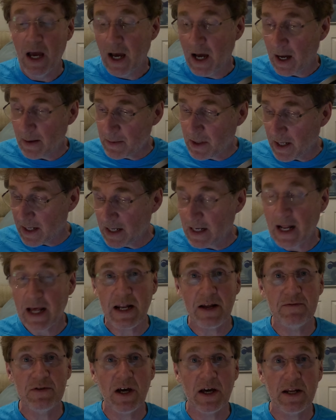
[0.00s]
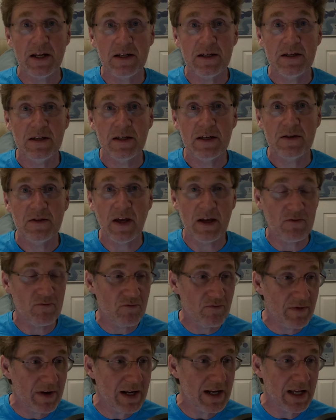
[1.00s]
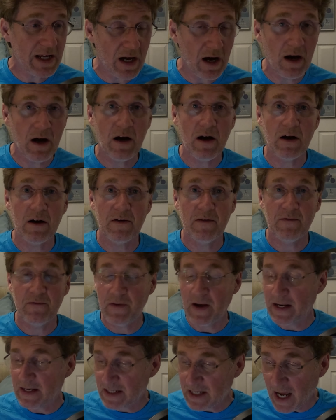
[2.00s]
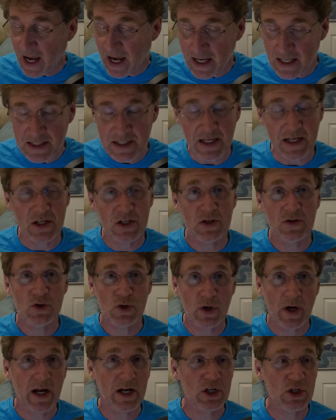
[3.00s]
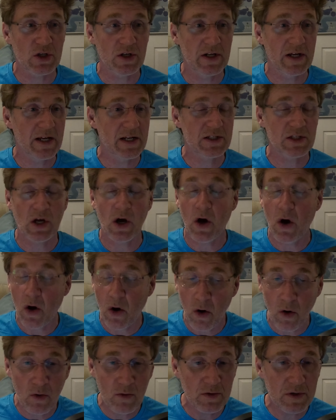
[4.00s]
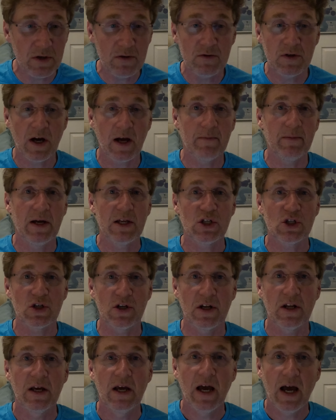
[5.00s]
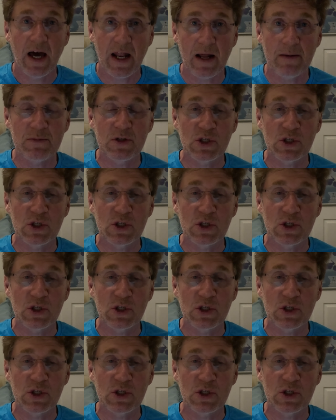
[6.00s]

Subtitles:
I'm kind of glad I've done it. They really are fantastic traction. It's a whole new dimension, and I'm